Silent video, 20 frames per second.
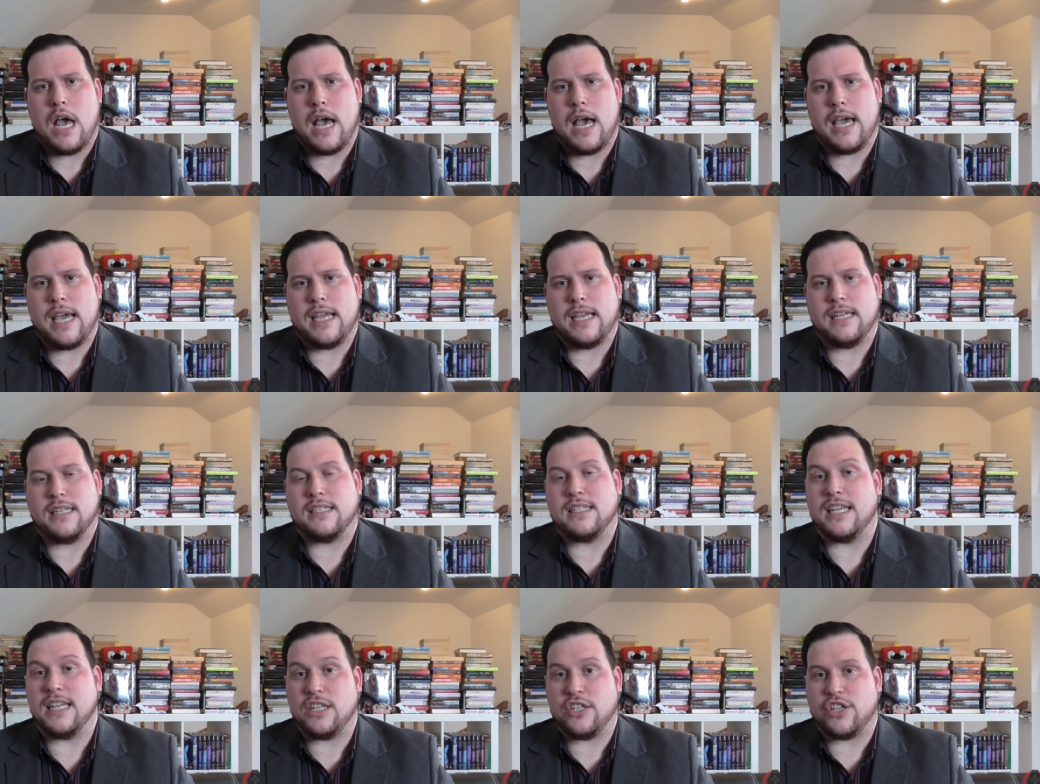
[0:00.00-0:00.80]
A
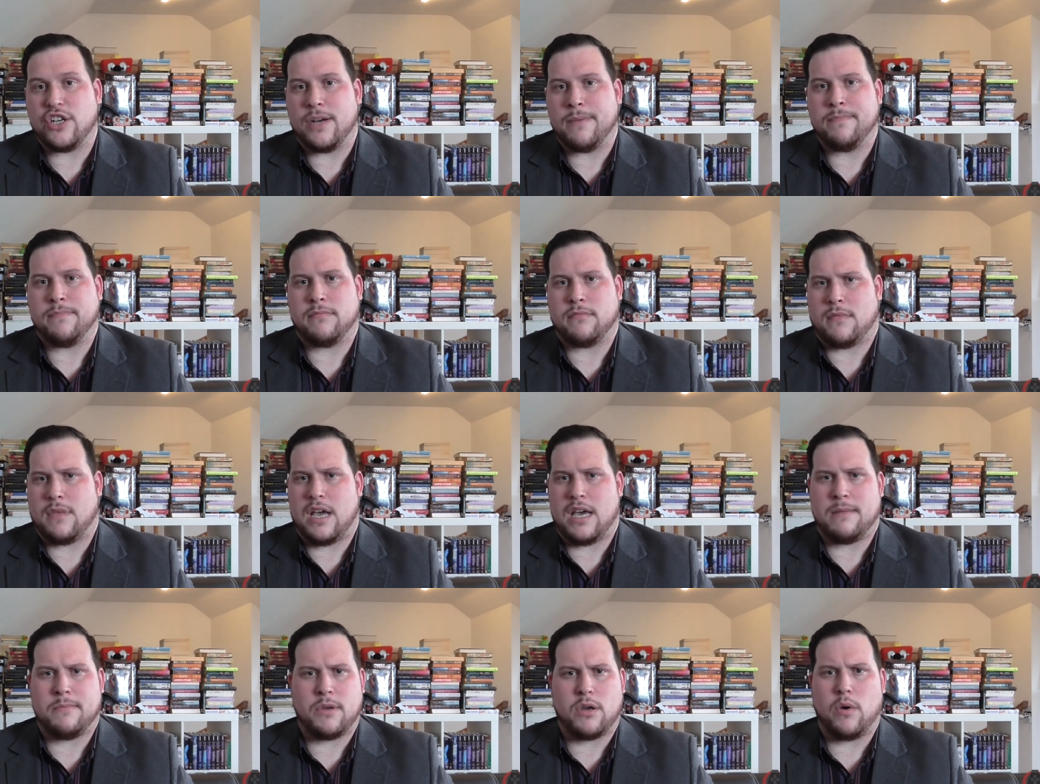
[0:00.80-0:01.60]
teacher,
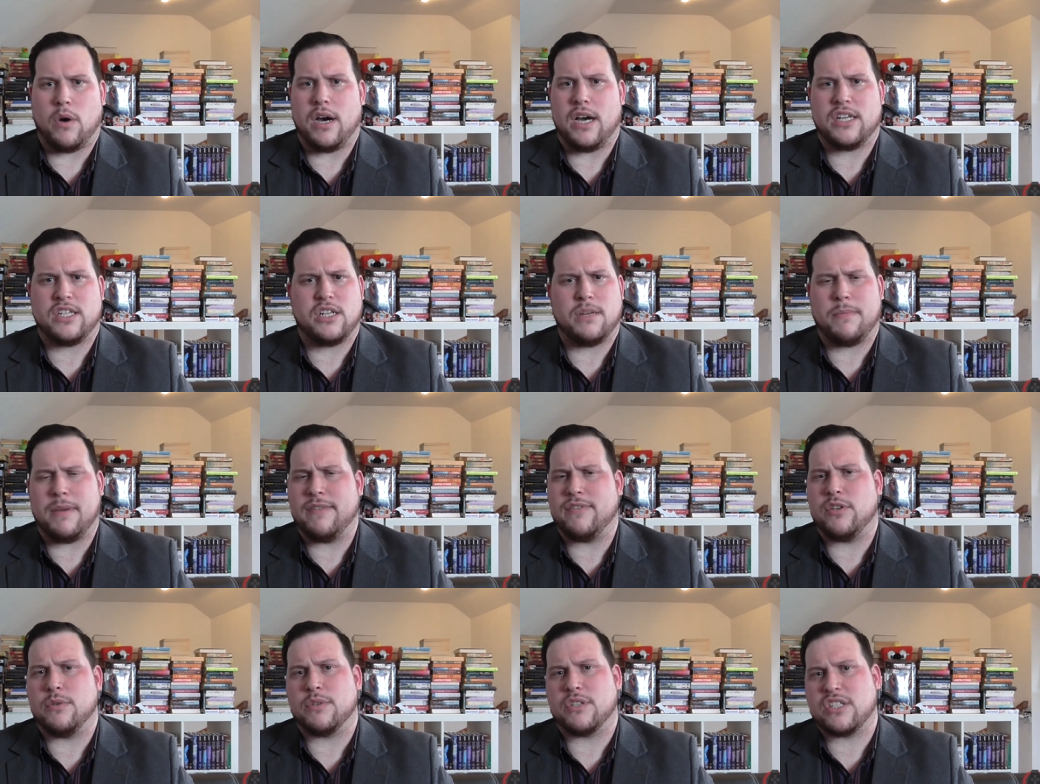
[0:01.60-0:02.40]
Ann Maguire, she, I
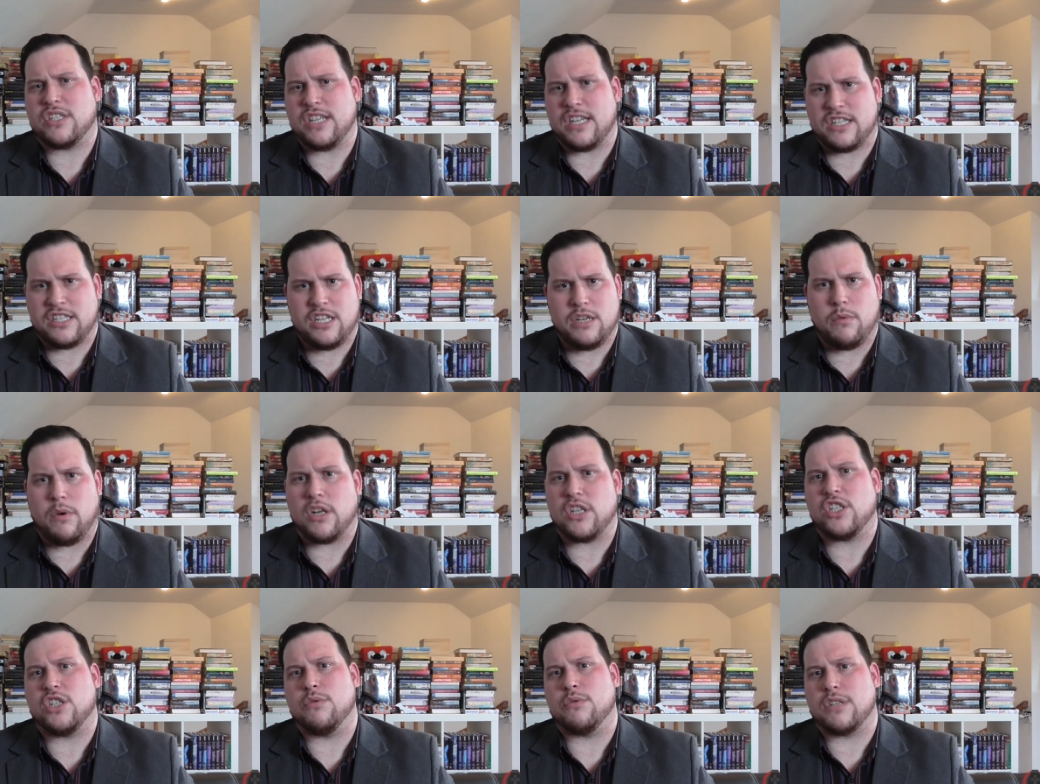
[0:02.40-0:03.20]
believe she was
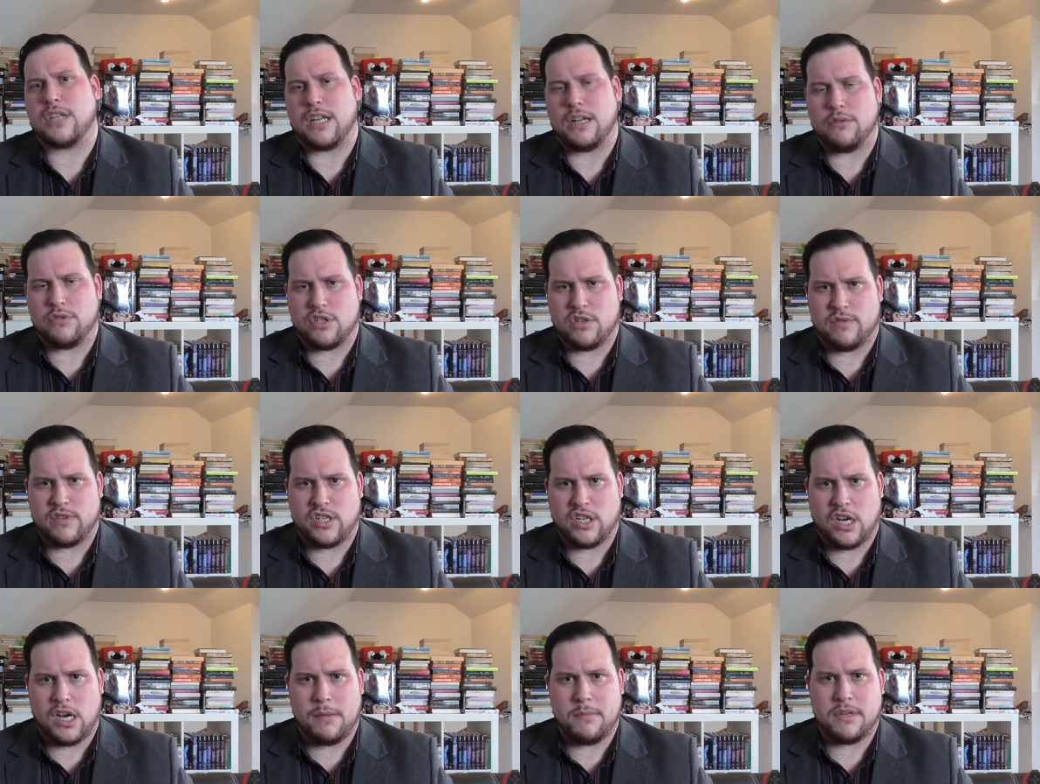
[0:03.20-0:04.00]
61, she was close to
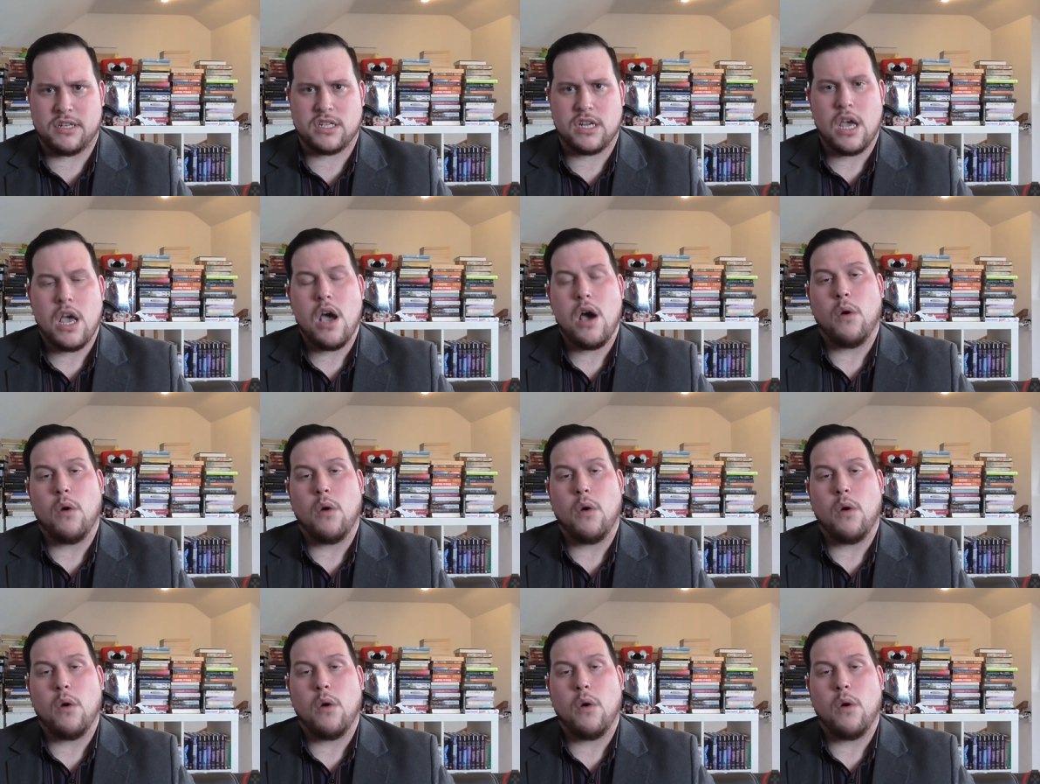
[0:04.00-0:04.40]
retirement,